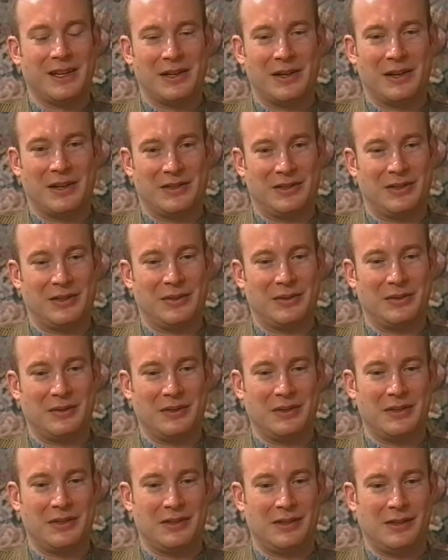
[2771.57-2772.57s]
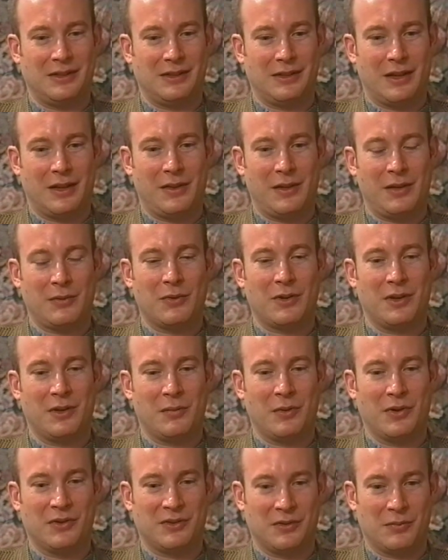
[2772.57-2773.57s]
and also, to, I think one of
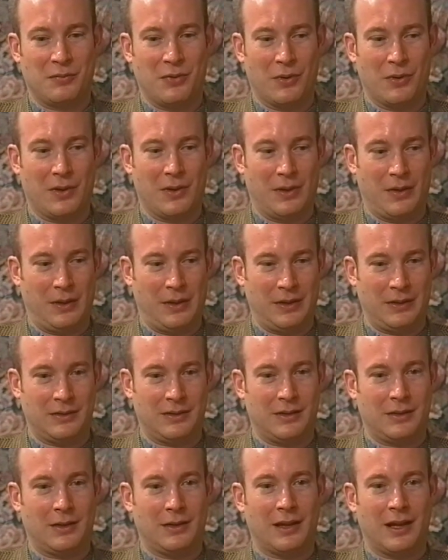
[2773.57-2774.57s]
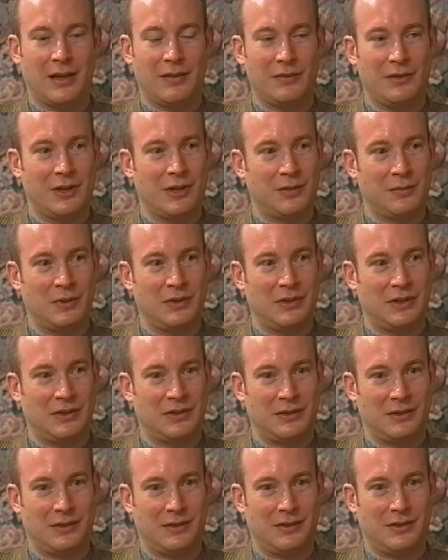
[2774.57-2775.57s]
the most important things that a lot of young
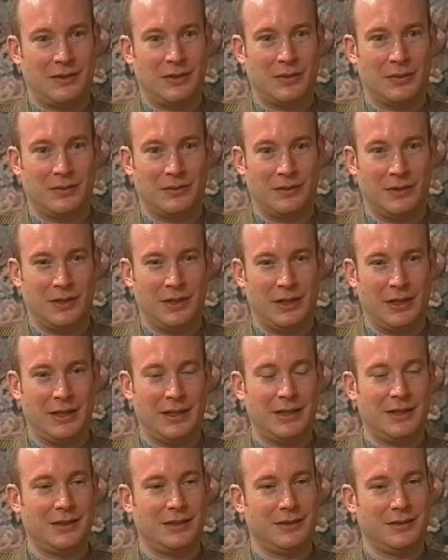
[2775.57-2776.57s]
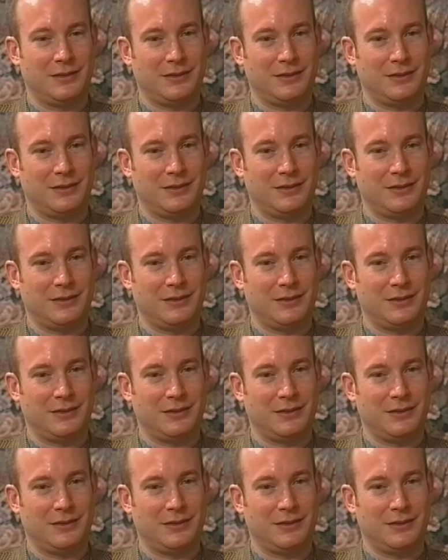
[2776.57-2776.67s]
musicians don't really